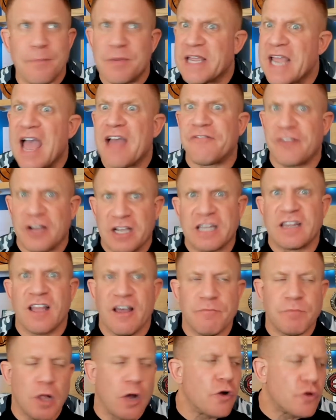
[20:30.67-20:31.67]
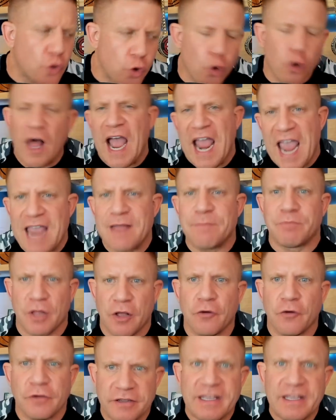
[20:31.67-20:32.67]
but yeah, I fucking love blow. Cool, I hate blow,
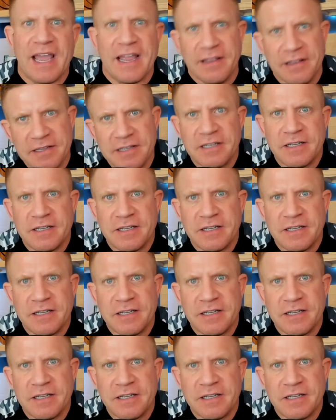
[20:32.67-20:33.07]
okay?